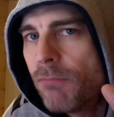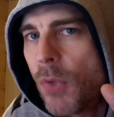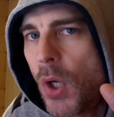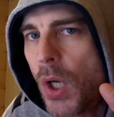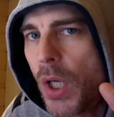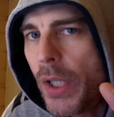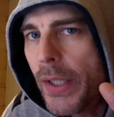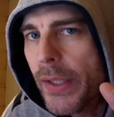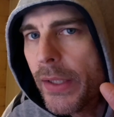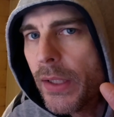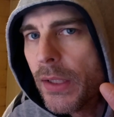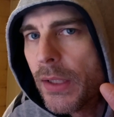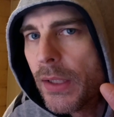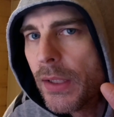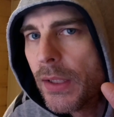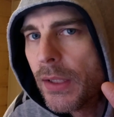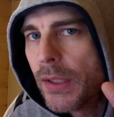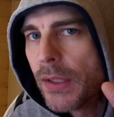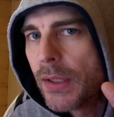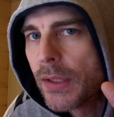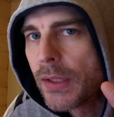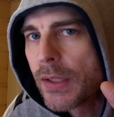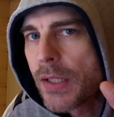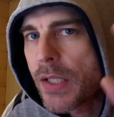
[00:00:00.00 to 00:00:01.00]
Hi,
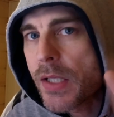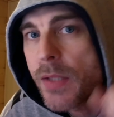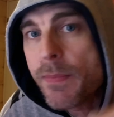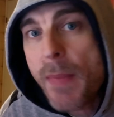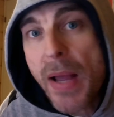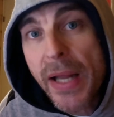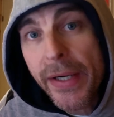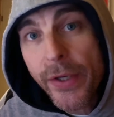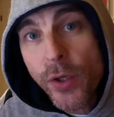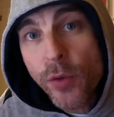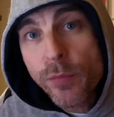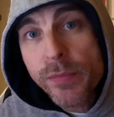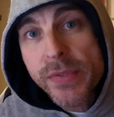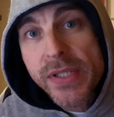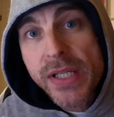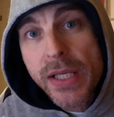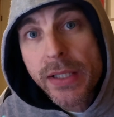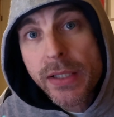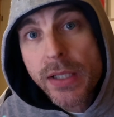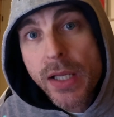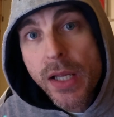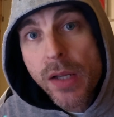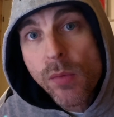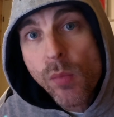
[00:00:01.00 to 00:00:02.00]
Smart Home
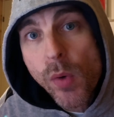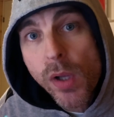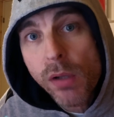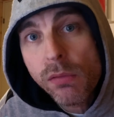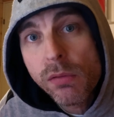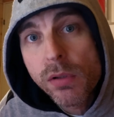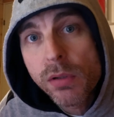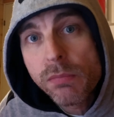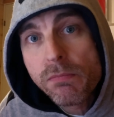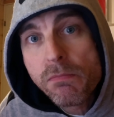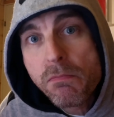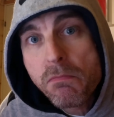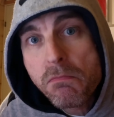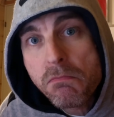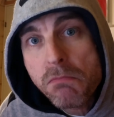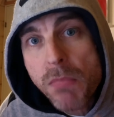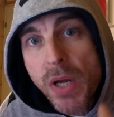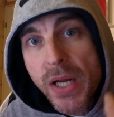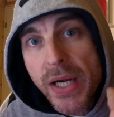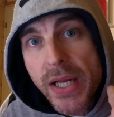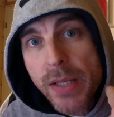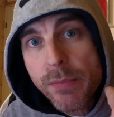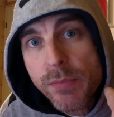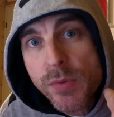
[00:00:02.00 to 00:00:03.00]
Sunday. Welcome. My
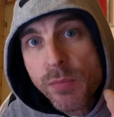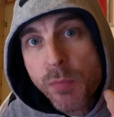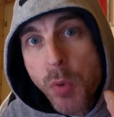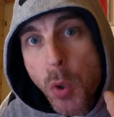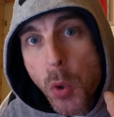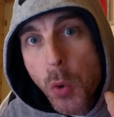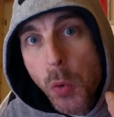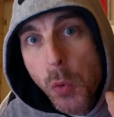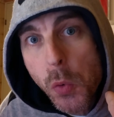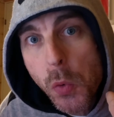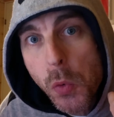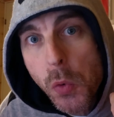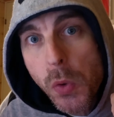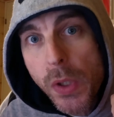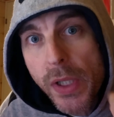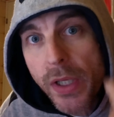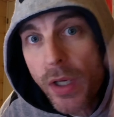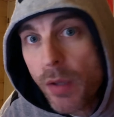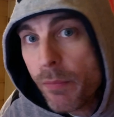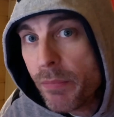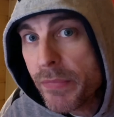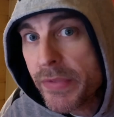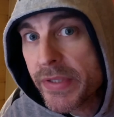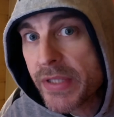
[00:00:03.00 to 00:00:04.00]
name's Paul, and
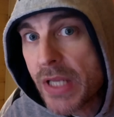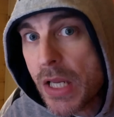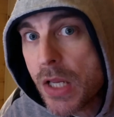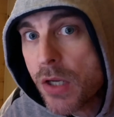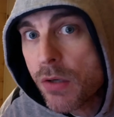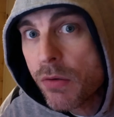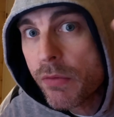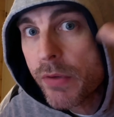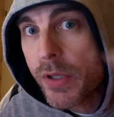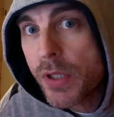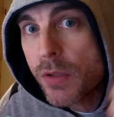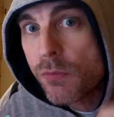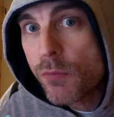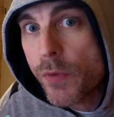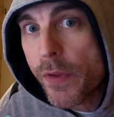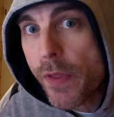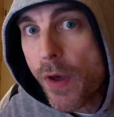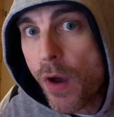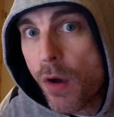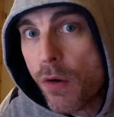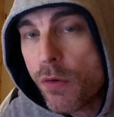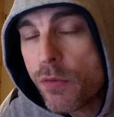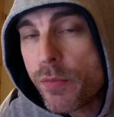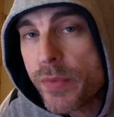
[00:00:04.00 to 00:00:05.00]
I'm tinkering with
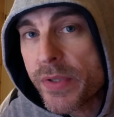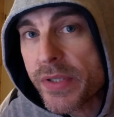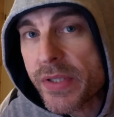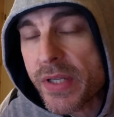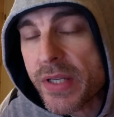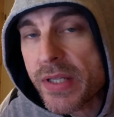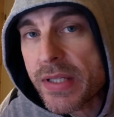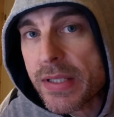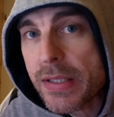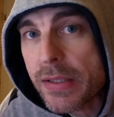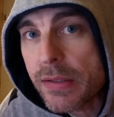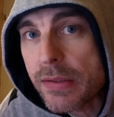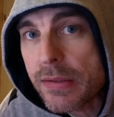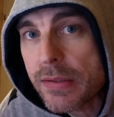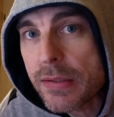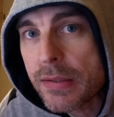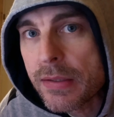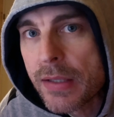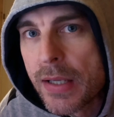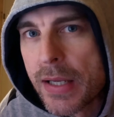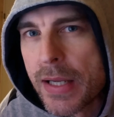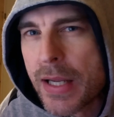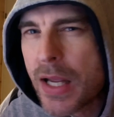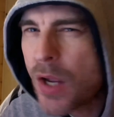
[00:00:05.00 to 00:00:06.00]
home assistants.
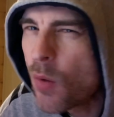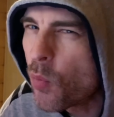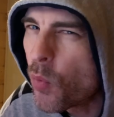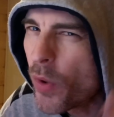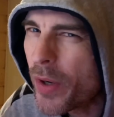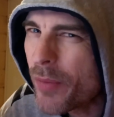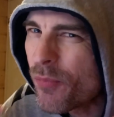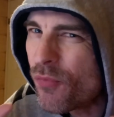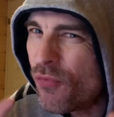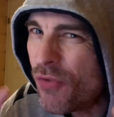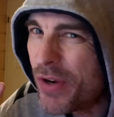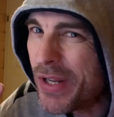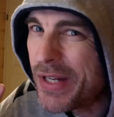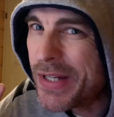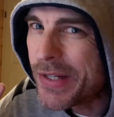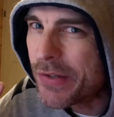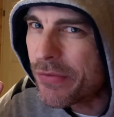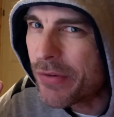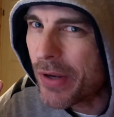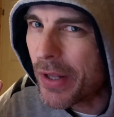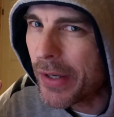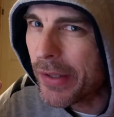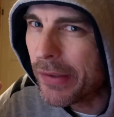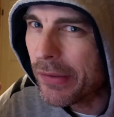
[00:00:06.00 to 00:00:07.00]
What I'm really
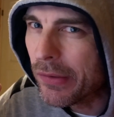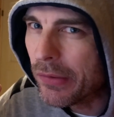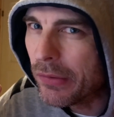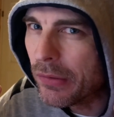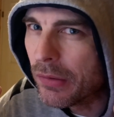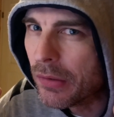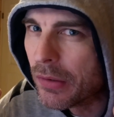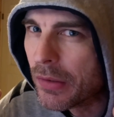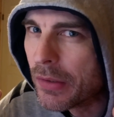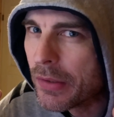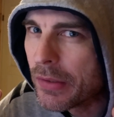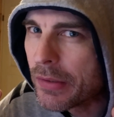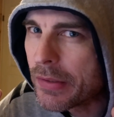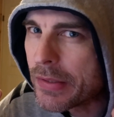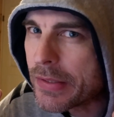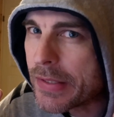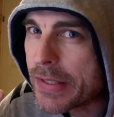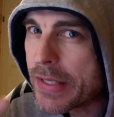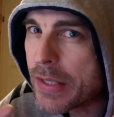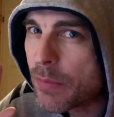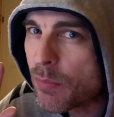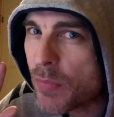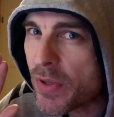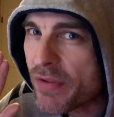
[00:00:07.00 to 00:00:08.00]
trying to do is
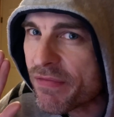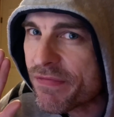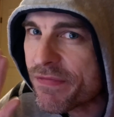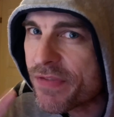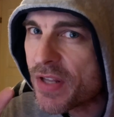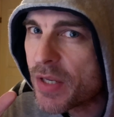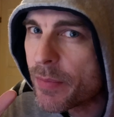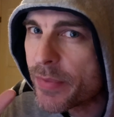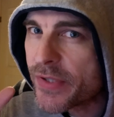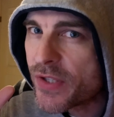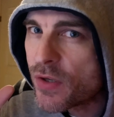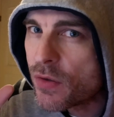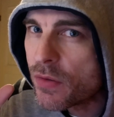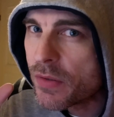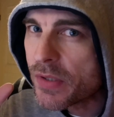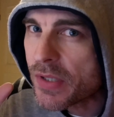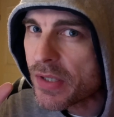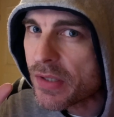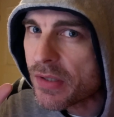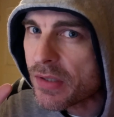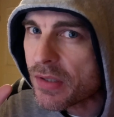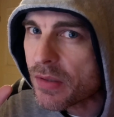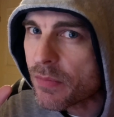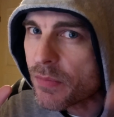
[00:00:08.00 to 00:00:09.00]
get my Philips Hue
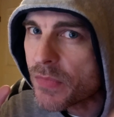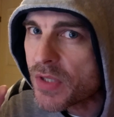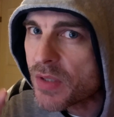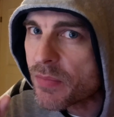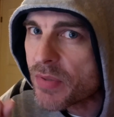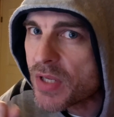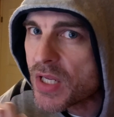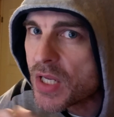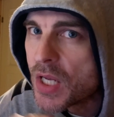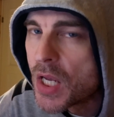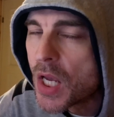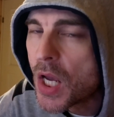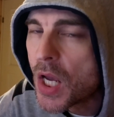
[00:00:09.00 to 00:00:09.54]
system to be